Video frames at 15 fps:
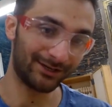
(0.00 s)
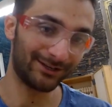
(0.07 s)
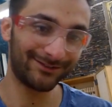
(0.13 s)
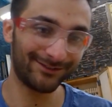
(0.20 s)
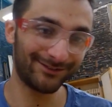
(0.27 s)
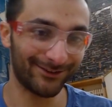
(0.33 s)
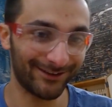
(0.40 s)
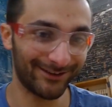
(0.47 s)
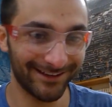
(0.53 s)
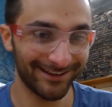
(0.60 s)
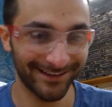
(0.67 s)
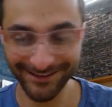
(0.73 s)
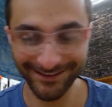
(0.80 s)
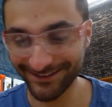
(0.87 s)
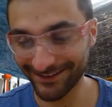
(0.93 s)
for a while.
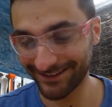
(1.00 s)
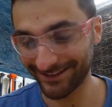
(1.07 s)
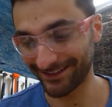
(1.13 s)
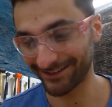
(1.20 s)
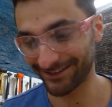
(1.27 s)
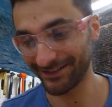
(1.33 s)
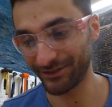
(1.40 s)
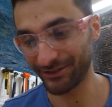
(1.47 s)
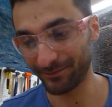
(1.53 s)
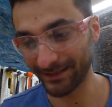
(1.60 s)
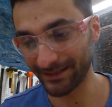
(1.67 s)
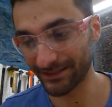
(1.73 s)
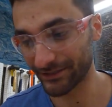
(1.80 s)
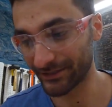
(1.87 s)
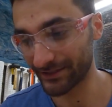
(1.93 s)
It'll teach you
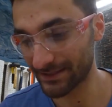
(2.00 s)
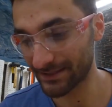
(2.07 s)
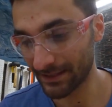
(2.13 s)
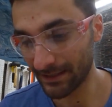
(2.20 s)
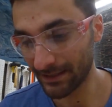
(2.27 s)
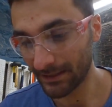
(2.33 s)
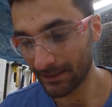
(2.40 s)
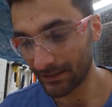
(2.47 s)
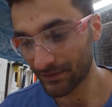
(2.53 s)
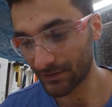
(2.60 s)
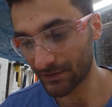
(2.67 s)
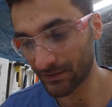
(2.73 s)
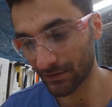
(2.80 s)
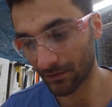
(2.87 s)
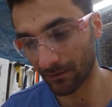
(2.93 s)
patience.
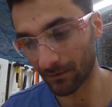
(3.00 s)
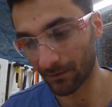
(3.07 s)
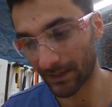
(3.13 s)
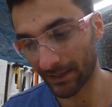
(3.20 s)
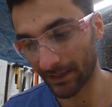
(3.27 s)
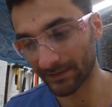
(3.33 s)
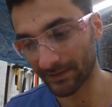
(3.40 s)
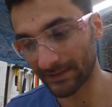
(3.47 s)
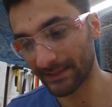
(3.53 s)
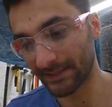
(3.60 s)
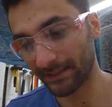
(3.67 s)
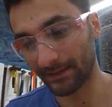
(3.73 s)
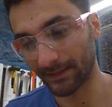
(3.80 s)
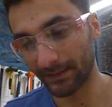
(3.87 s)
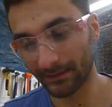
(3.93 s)
So I would say
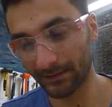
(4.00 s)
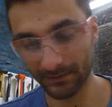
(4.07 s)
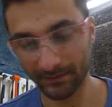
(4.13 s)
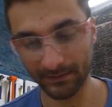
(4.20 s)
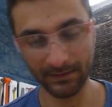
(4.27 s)
that